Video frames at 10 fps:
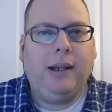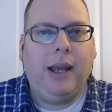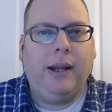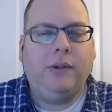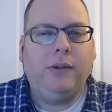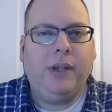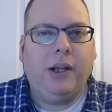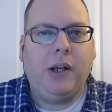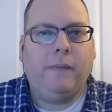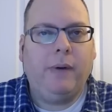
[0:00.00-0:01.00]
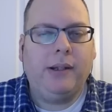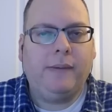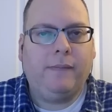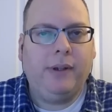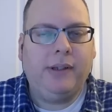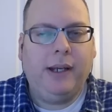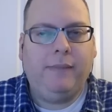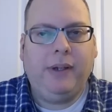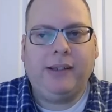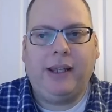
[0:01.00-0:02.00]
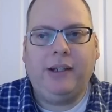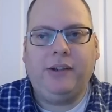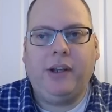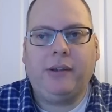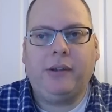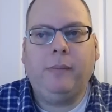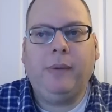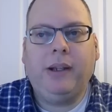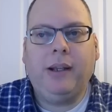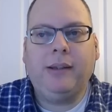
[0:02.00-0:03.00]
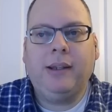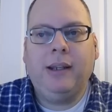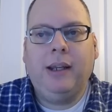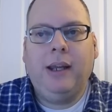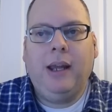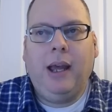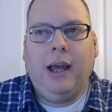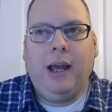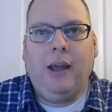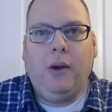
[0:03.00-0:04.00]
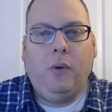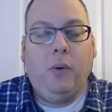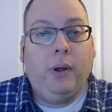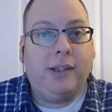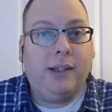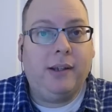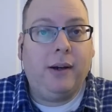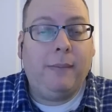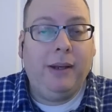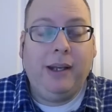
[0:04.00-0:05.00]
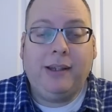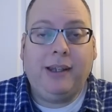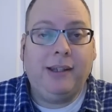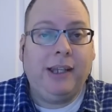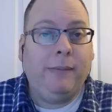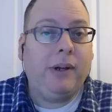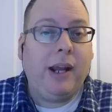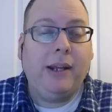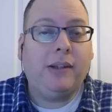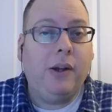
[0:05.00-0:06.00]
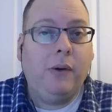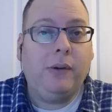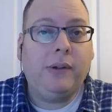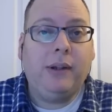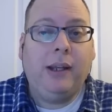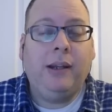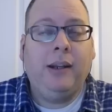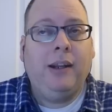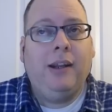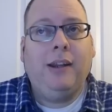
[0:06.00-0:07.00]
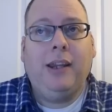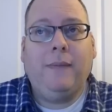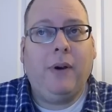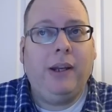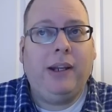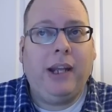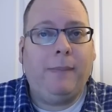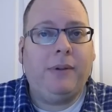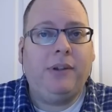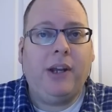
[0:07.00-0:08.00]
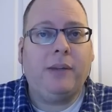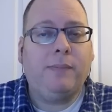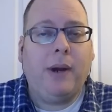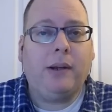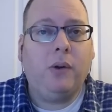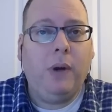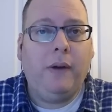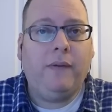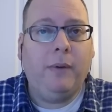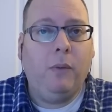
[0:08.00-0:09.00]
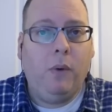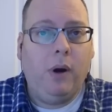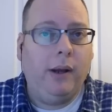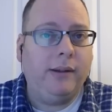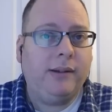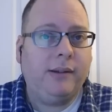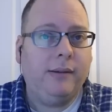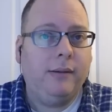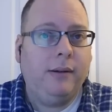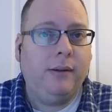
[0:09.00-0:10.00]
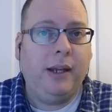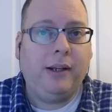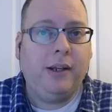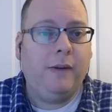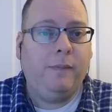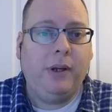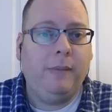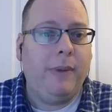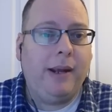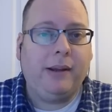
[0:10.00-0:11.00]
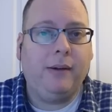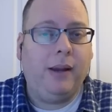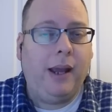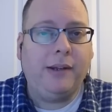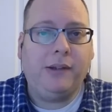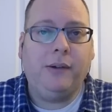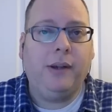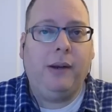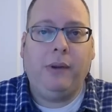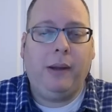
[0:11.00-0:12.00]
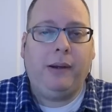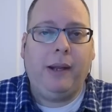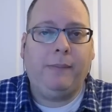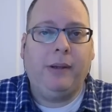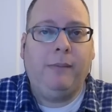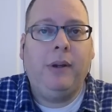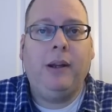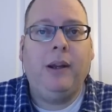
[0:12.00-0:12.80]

guy to take over as free safety, as that adjuster, because who else is there? I mean, it's him or Kye Stokes. They've already kept Josh Proctor away from it once, and they could have put him back there last year. They kept him